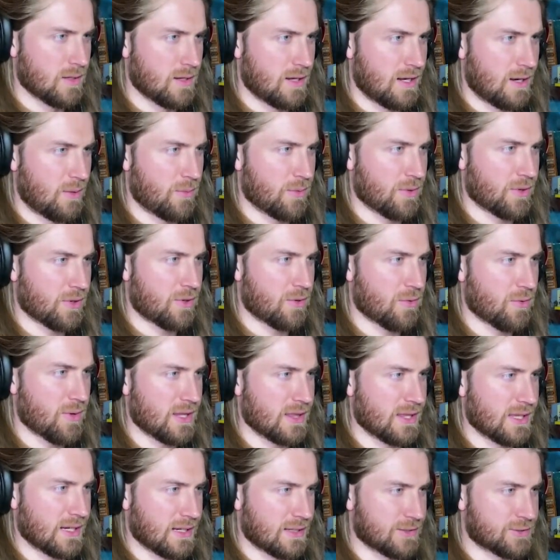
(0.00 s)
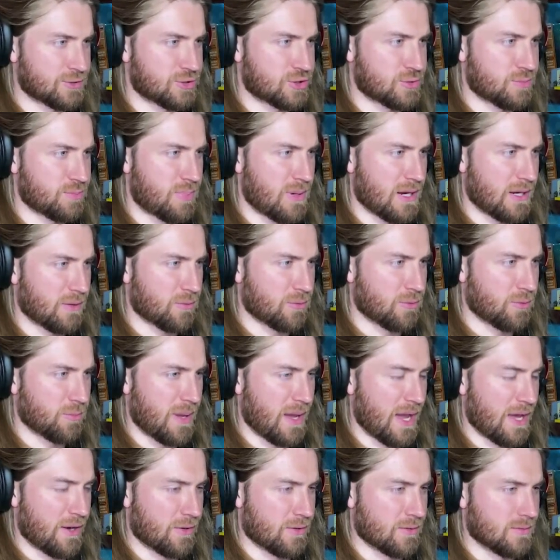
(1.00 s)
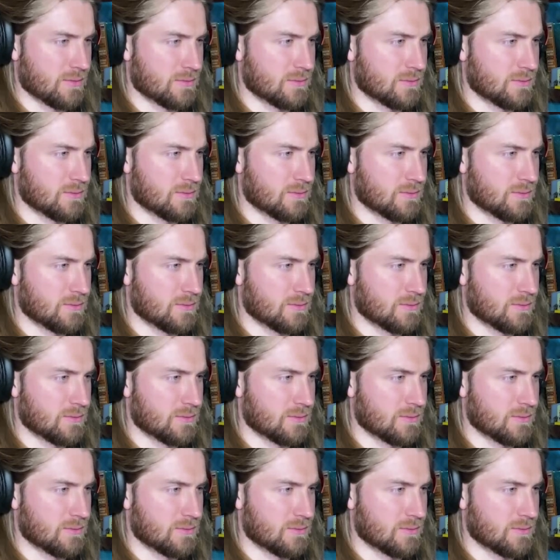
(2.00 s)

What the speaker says: I want to create like a spiral pattern.